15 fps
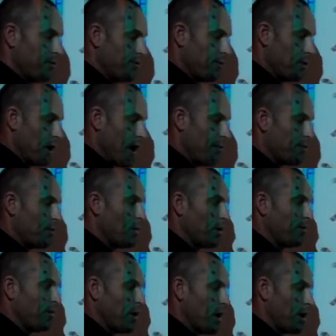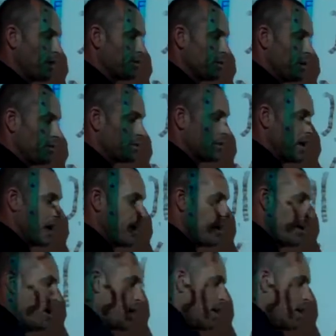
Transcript: for every one of your autosomes, okay?